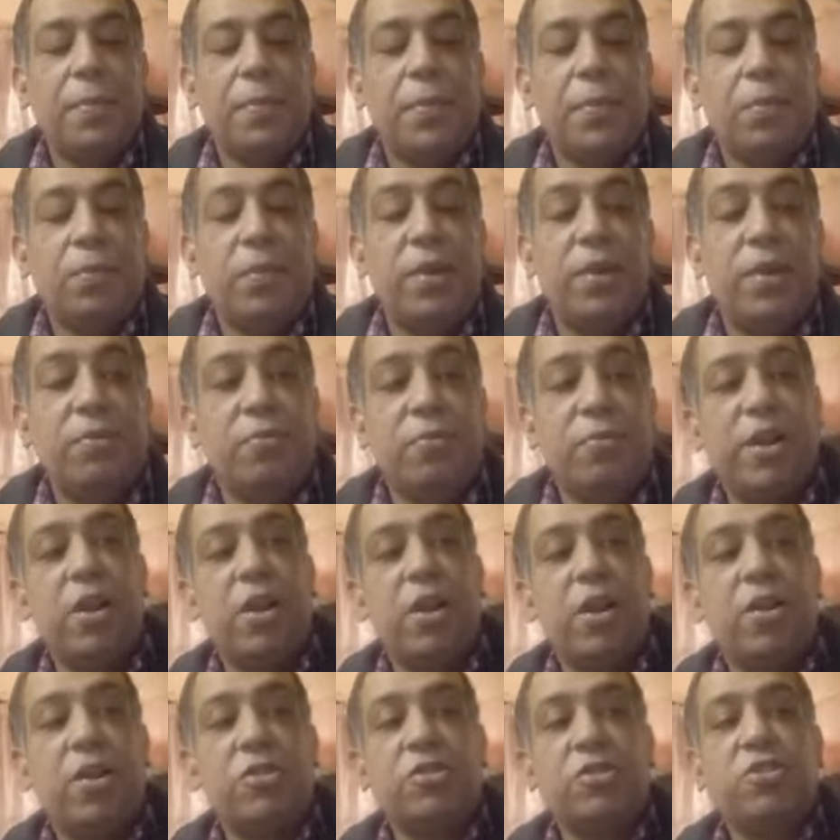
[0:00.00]
with
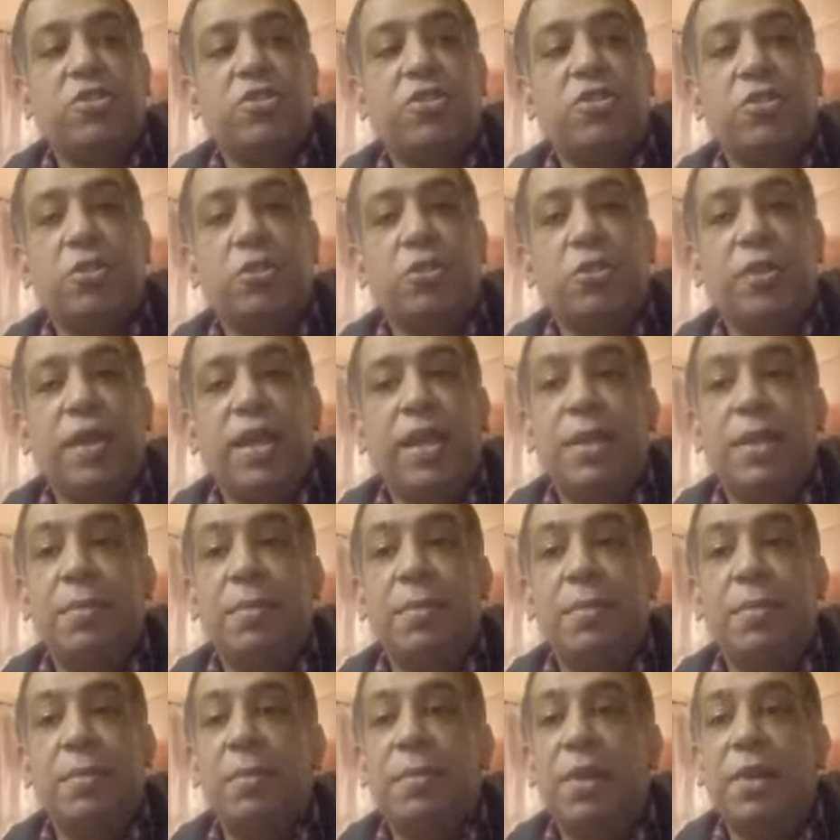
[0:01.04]
regards to
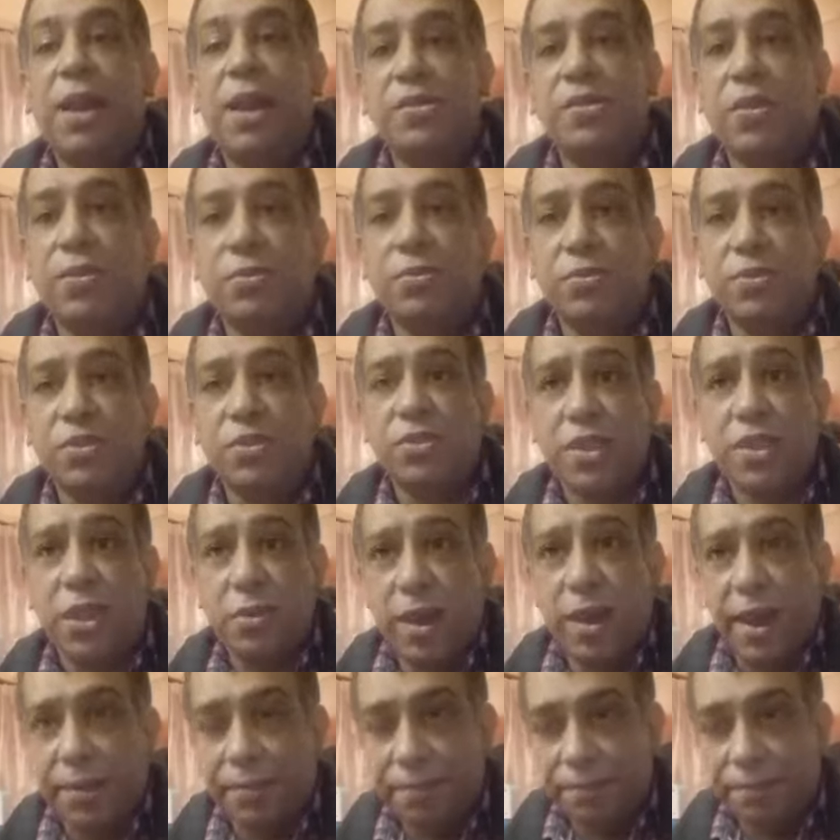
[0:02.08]
Himalayan salt sole.